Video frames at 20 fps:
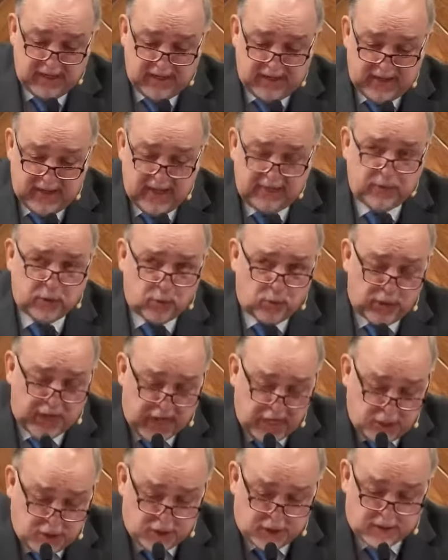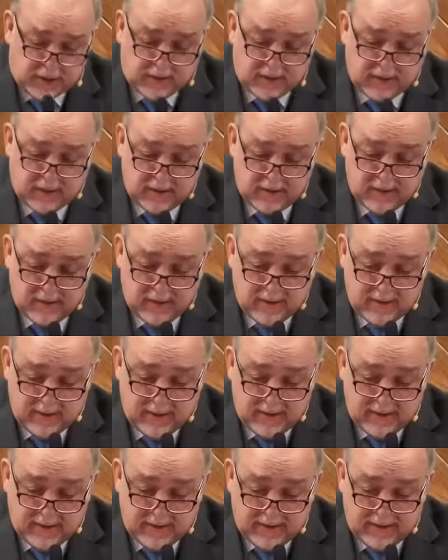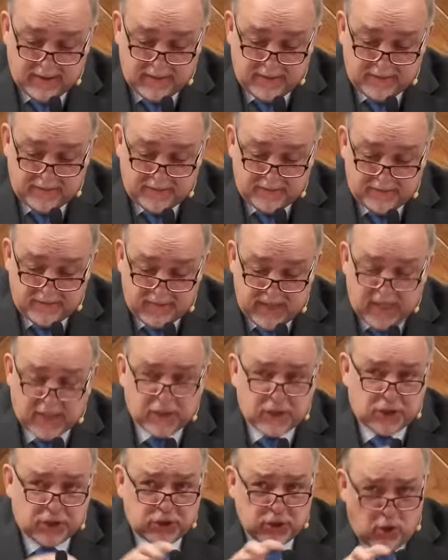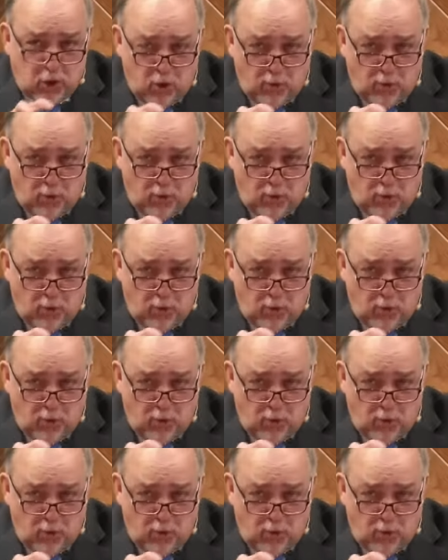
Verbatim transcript: in the region. It's so